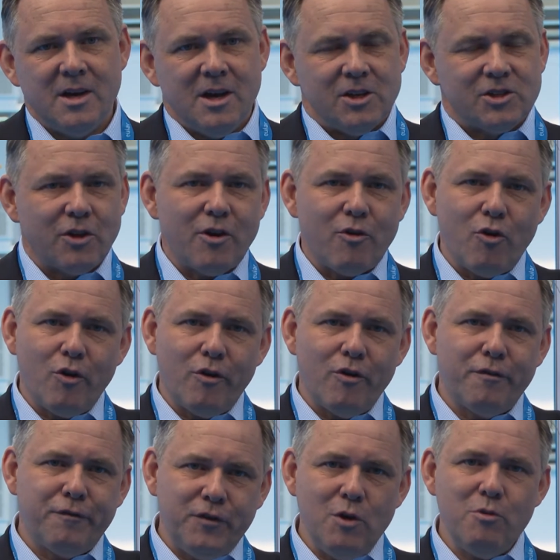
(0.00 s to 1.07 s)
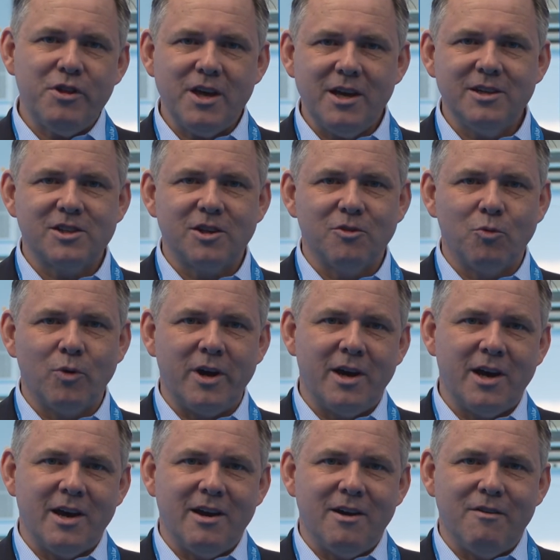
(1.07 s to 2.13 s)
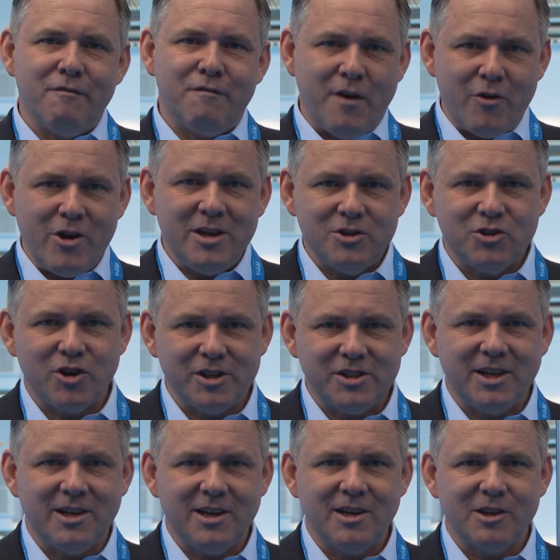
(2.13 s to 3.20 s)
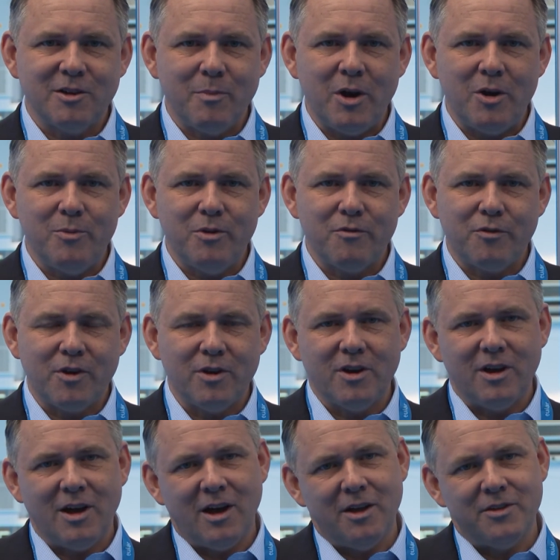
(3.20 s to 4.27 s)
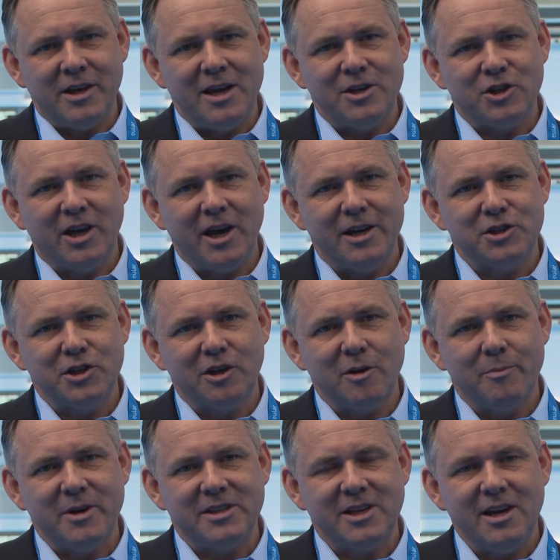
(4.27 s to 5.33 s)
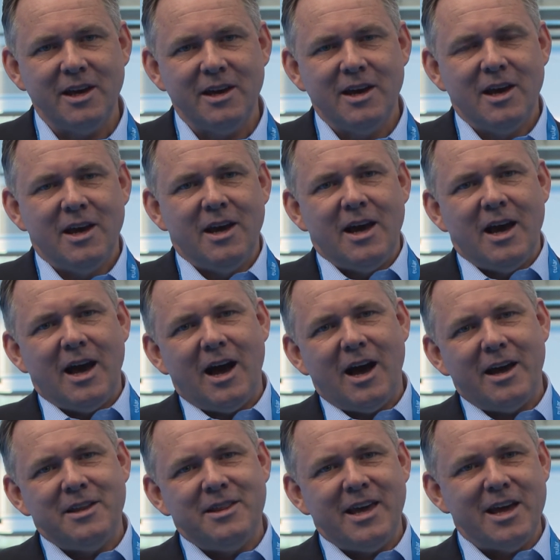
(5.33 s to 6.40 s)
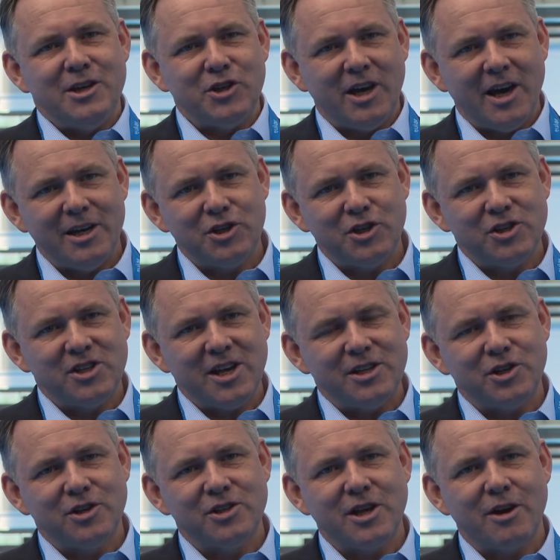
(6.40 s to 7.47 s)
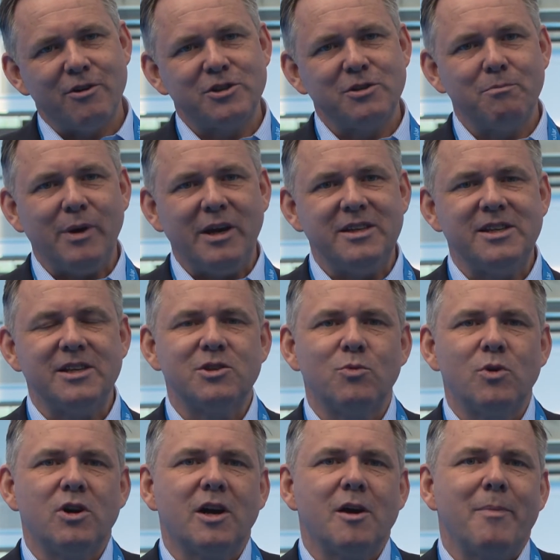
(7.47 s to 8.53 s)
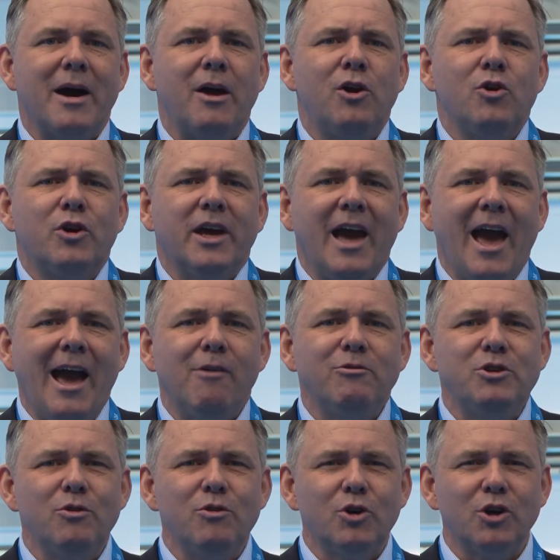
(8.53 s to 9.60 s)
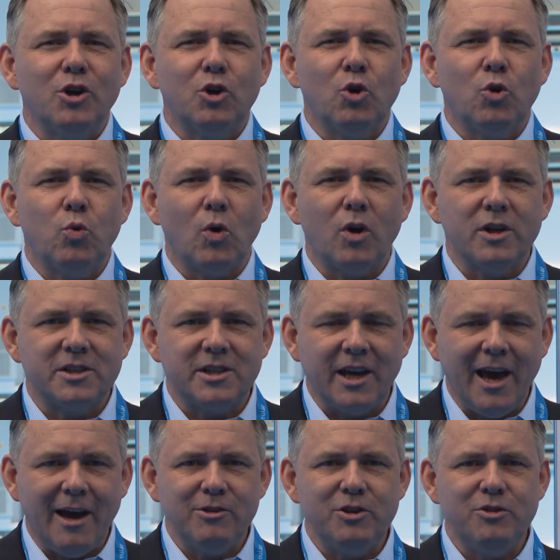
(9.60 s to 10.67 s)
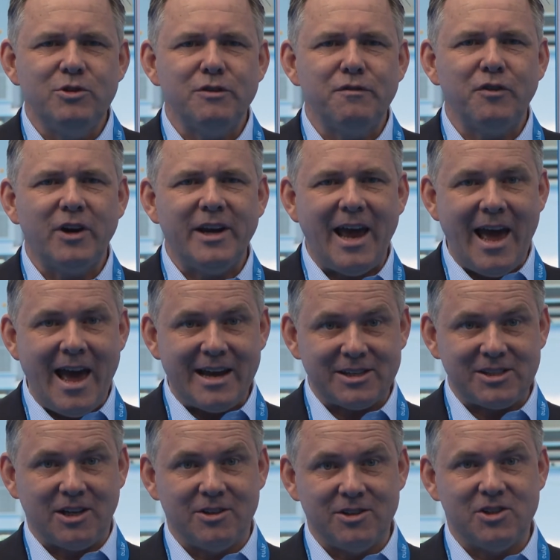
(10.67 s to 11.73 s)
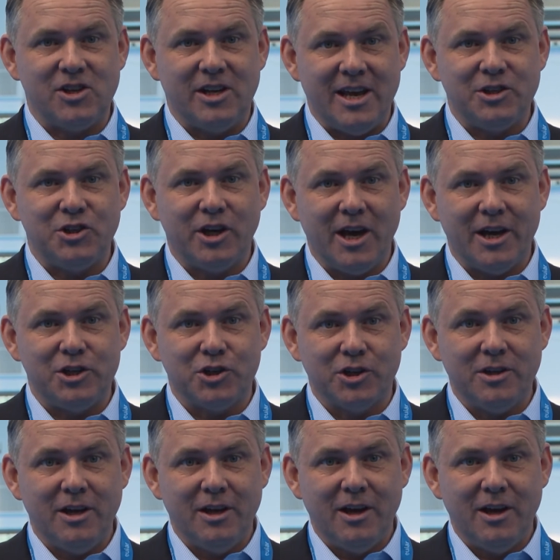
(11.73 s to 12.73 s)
So there are a few things that we're very interested in at the moment for the Education Committee. In the education sessions, there are some pieces of work about how do you look at quality? How do you define excellence in education?